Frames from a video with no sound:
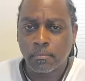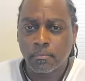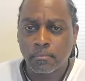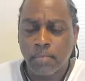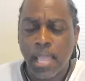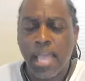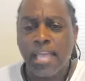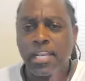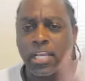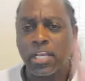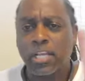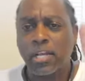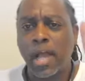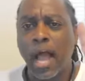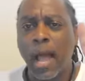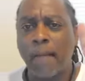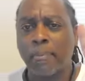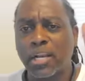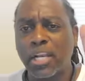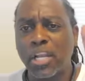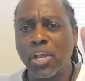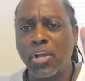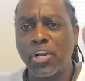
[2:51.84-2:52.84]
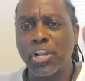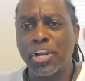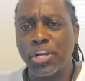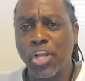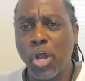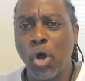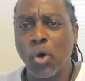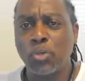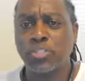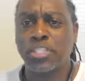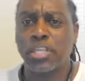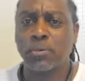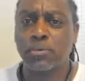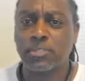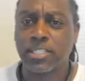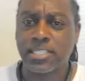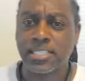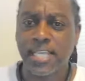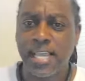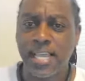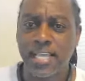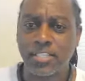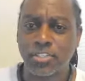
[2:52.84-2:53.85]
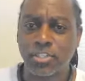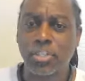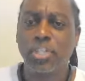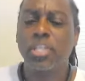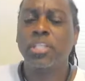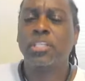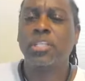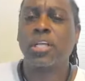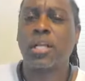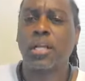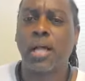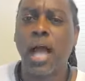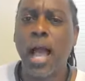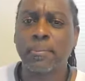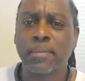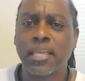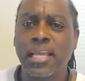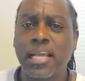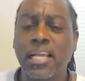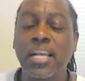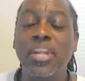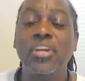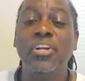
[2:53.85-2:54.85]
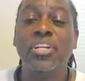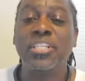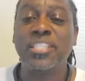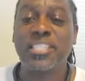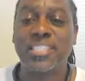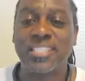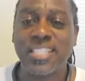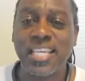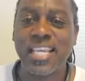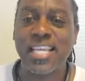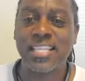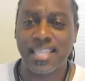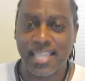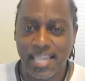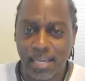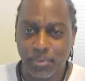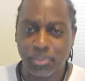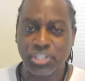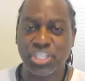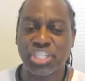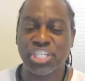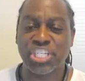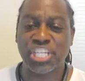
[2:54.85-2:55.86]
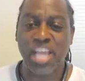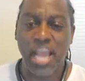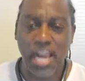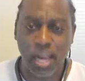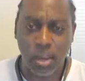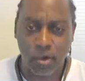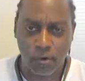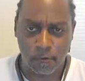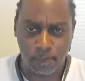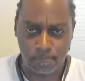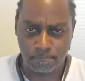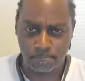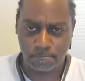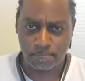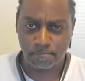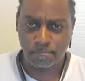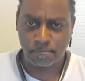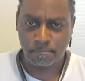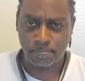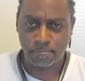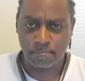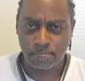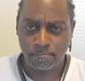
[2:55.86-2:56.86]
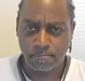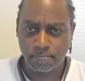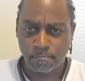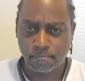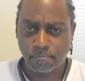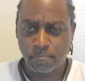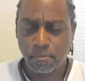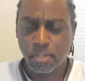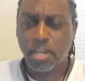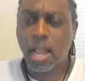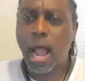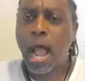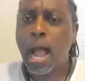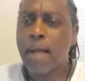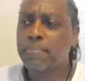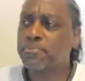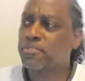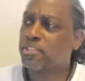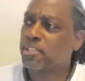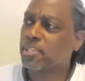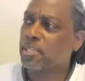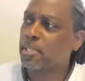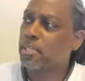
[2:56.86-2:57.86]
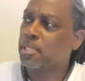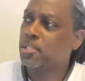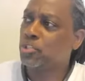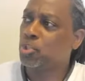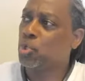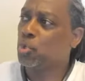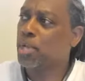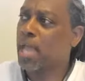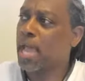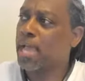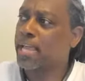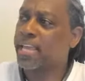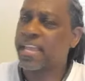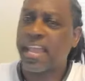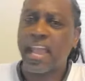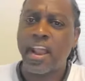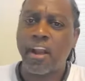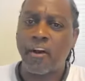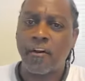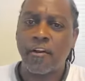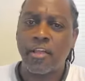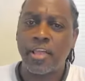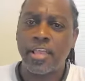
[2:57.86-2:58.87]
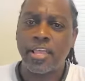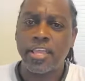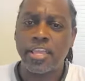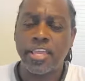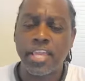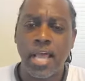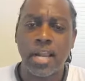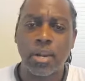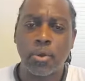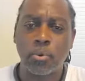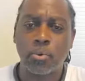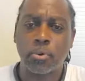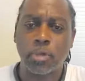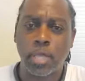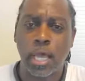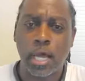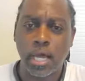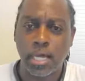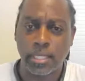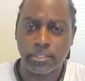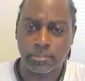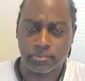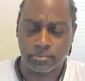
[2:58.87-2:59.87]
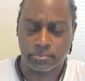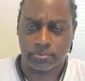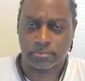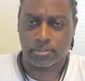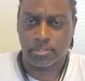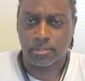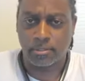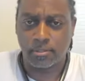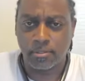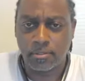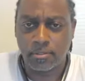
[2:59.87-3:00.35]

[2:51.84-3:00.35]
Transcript: And the cop clearly knows it was a taser. The cop can clearly see that it was yellow. Cops do not carry yellow guns.